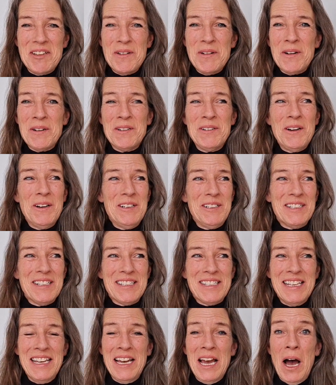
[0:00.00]
You are
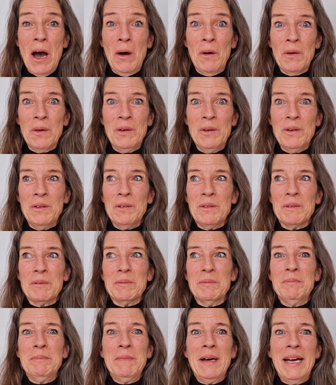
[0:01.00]
noticing how you
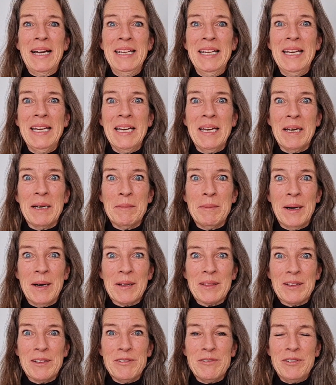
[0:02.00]
panicking about the